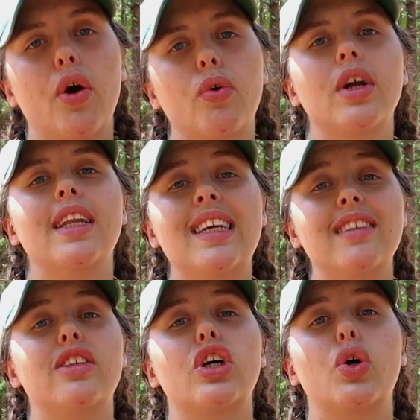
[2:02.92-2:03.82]
okra
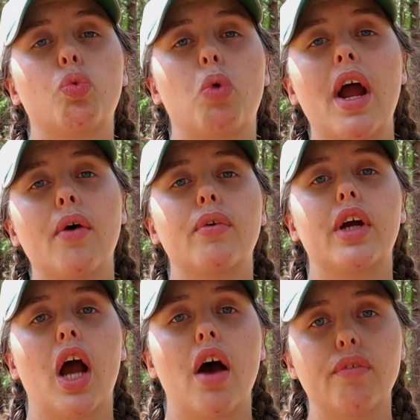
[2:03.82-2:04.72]
needs the ground
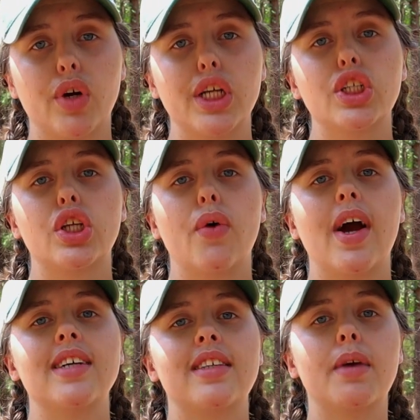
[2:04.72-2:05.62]
coverage. So
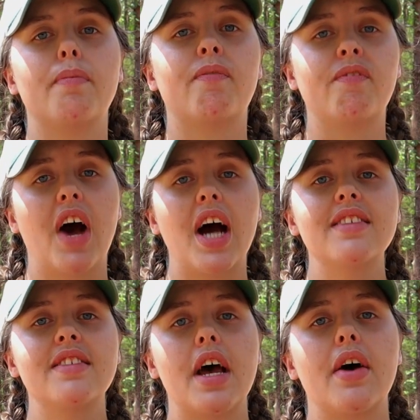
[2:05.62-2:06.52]
as it
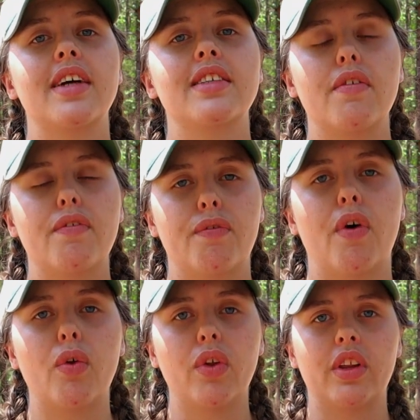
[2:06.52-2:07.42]
vines out, as
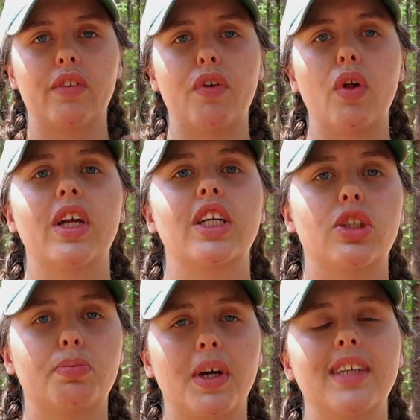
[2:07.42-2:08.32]
the foliage
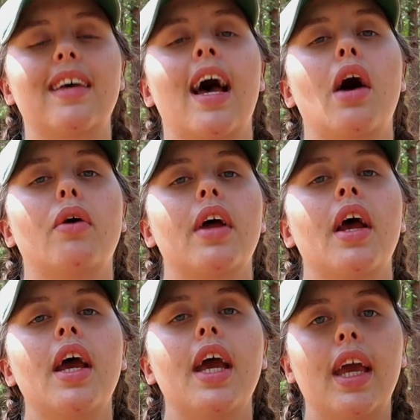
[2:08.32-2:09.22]
spreads out,
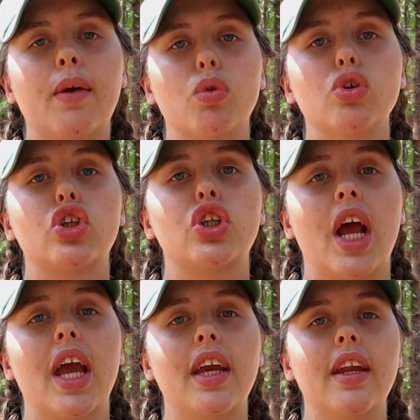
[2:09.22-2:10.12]
it will
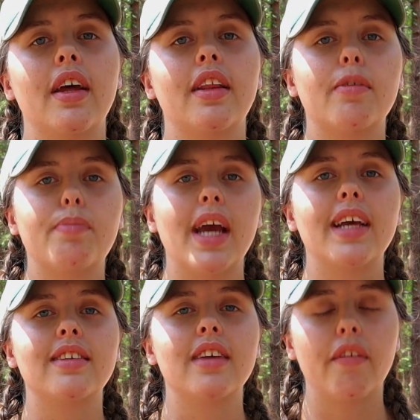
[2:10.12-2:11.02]
shade the
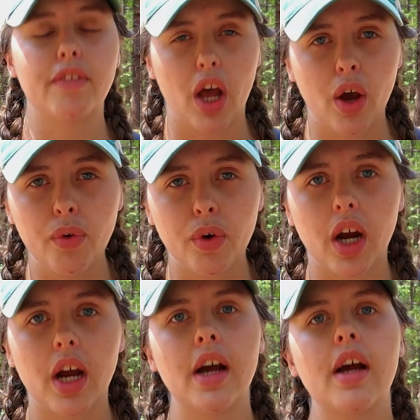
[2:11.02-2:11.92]
base of the
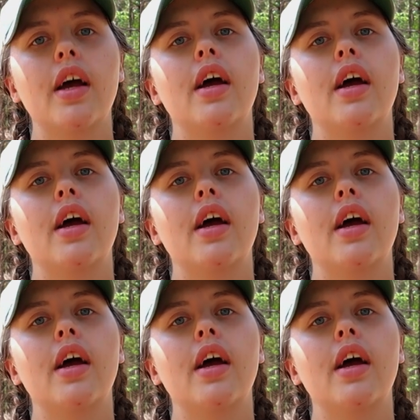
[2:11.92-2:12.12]
okra,